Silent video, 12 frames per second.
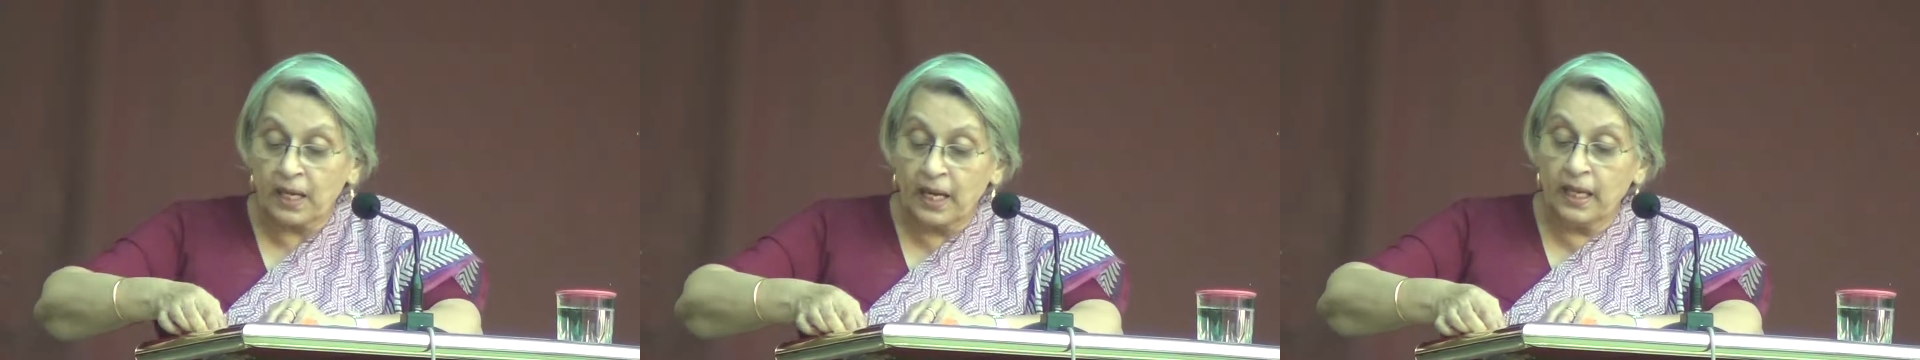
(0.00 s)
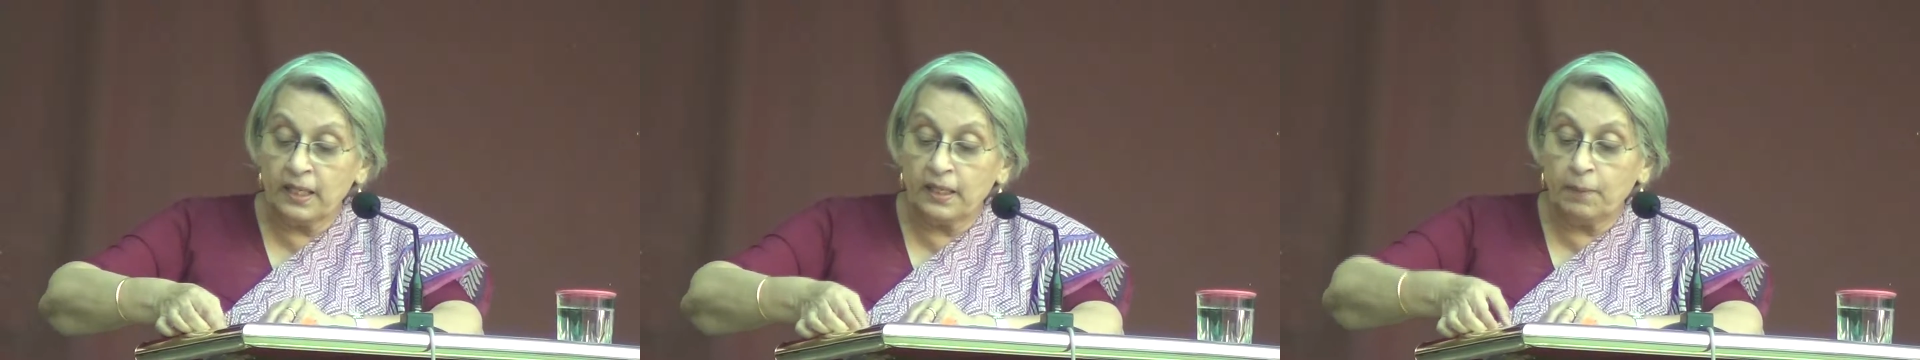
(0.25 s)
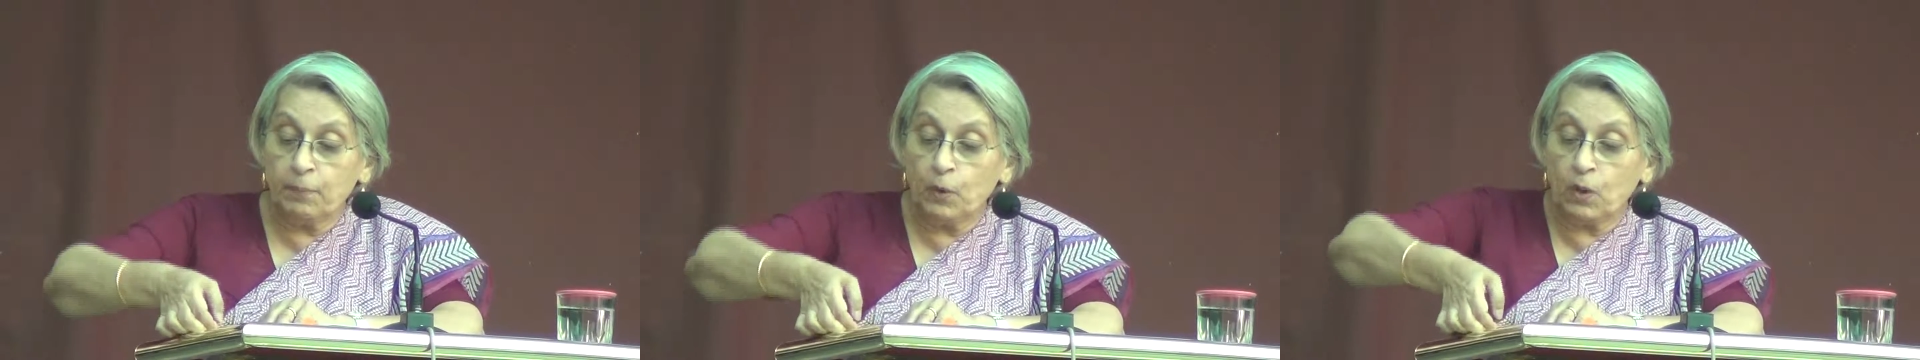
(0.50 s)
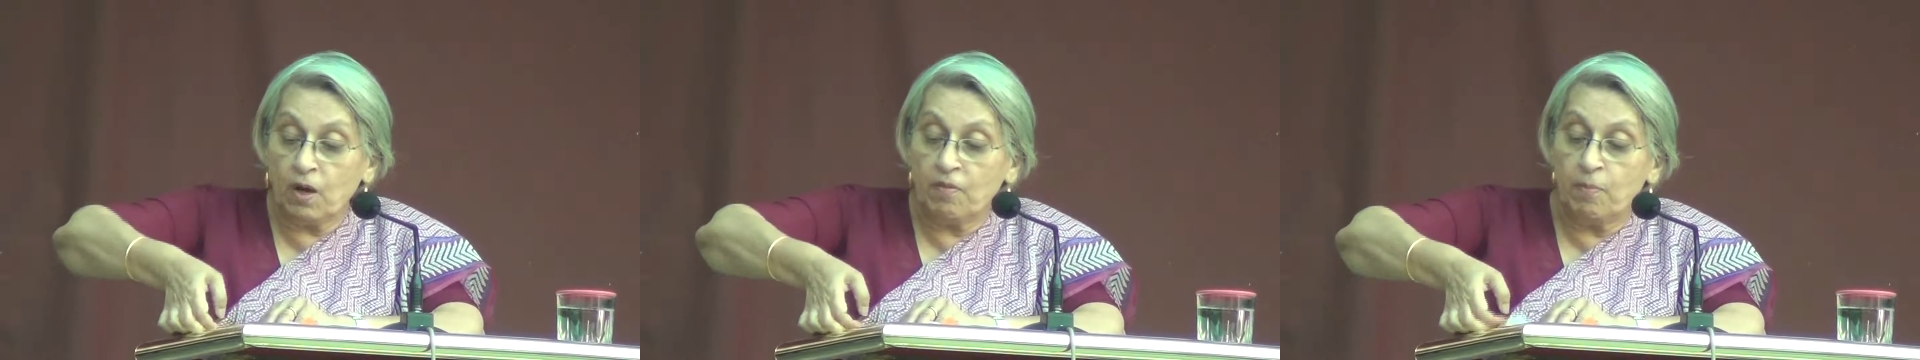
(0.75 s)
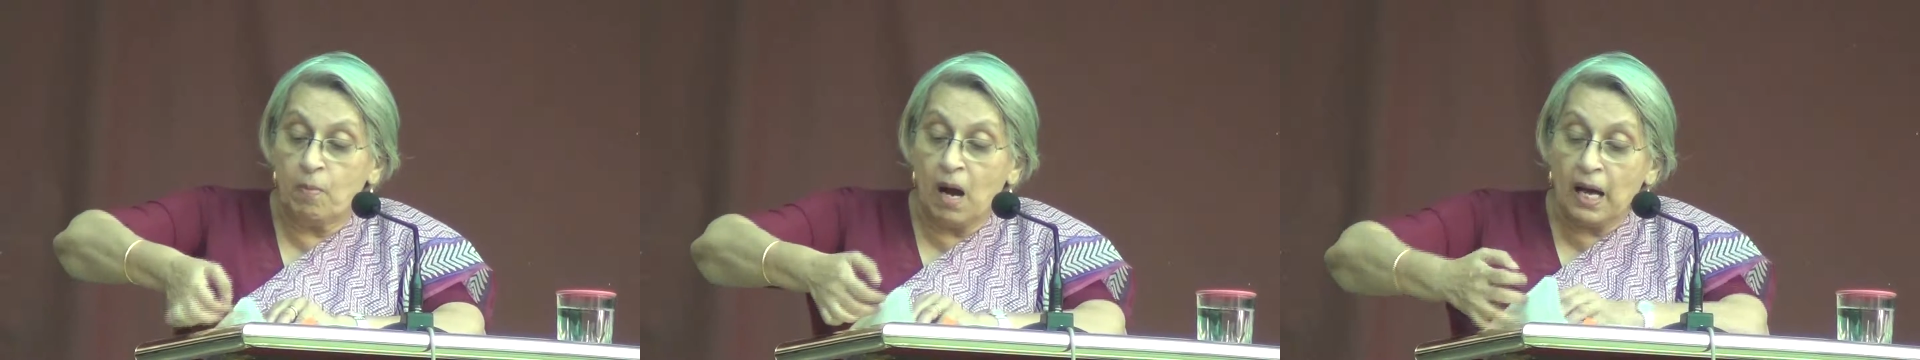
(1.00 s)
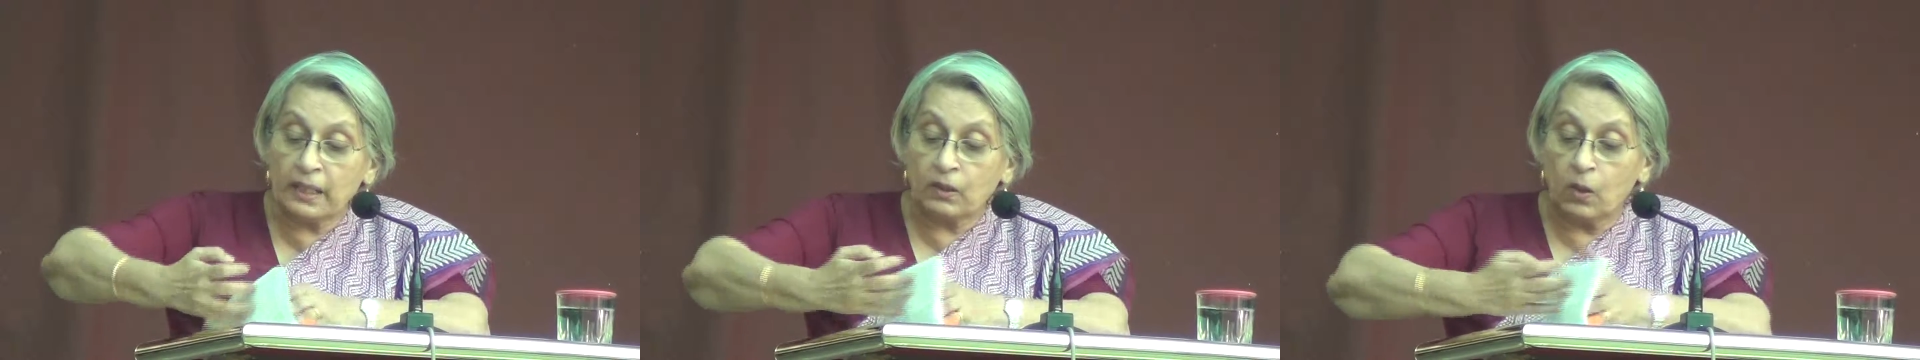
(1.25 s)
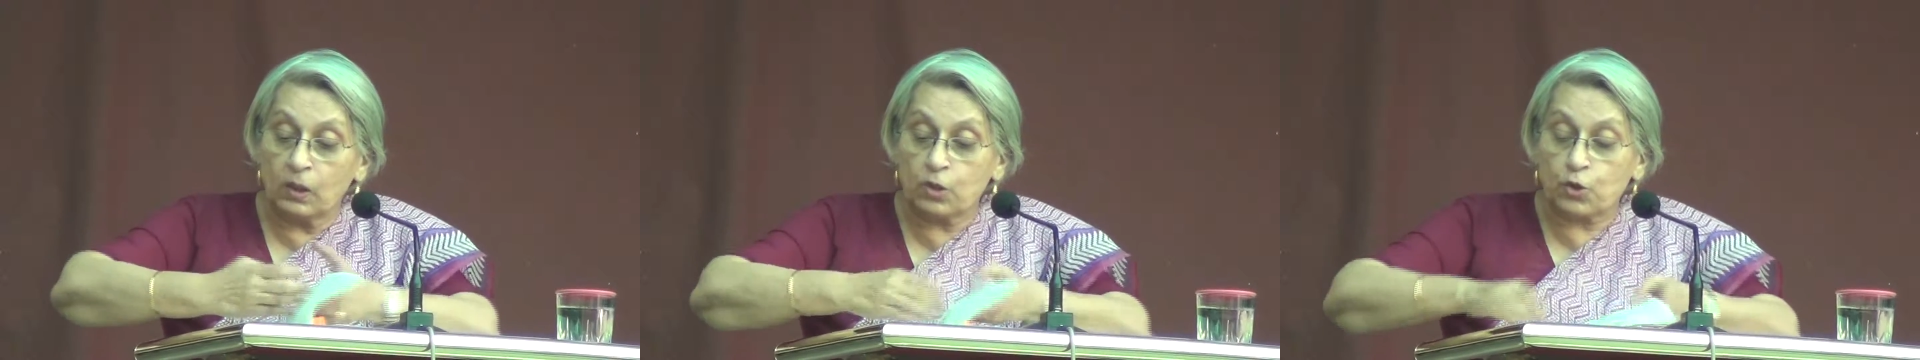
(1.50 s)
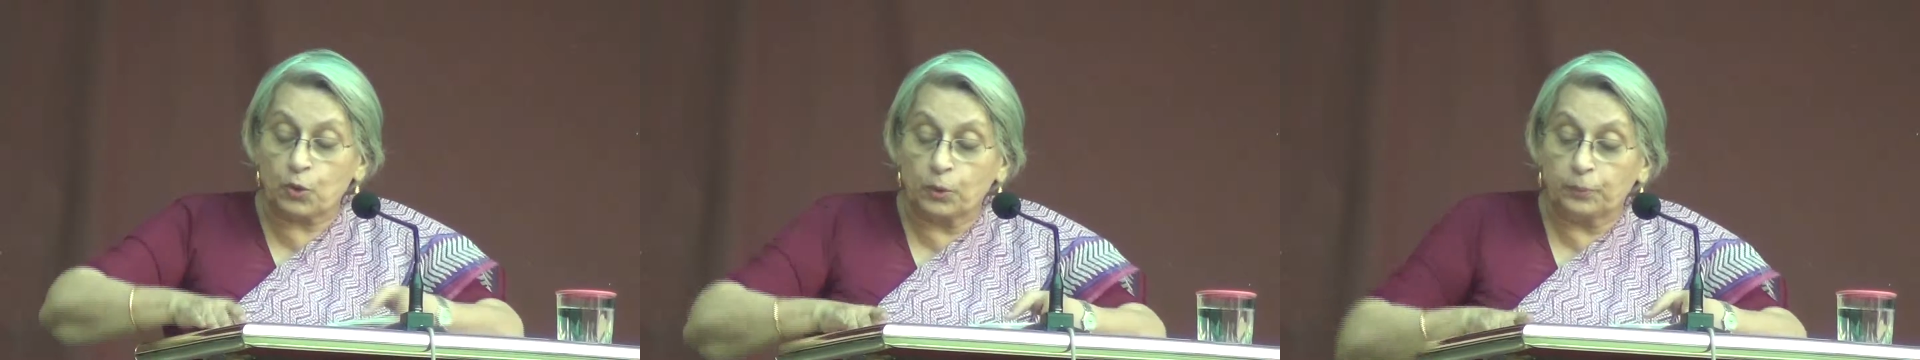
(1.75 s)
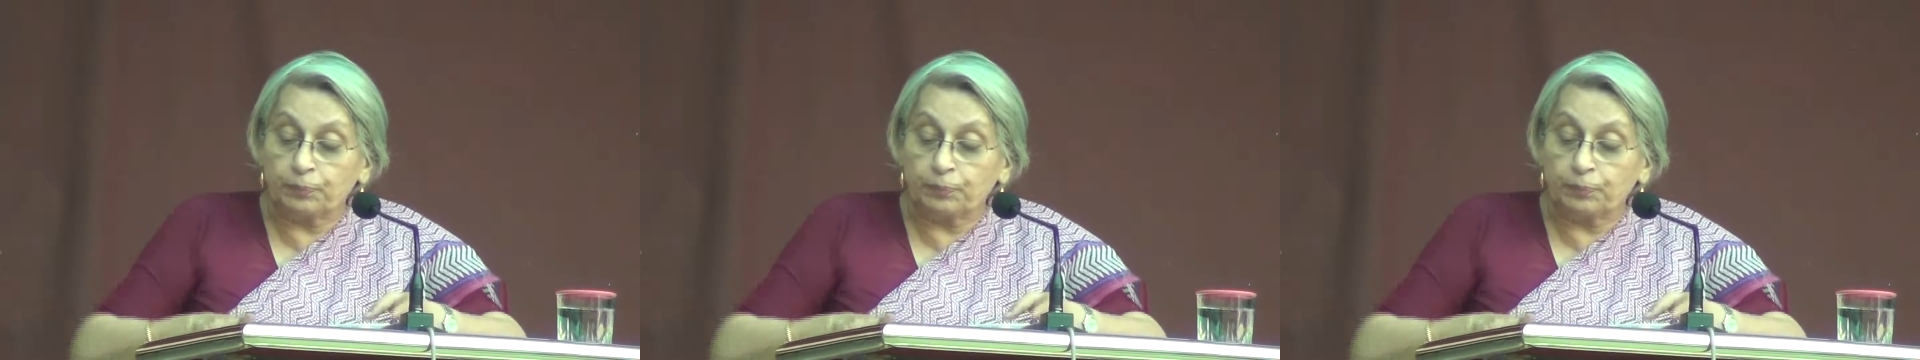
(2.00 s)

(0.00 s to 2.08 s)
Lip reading: in the book of Mark also.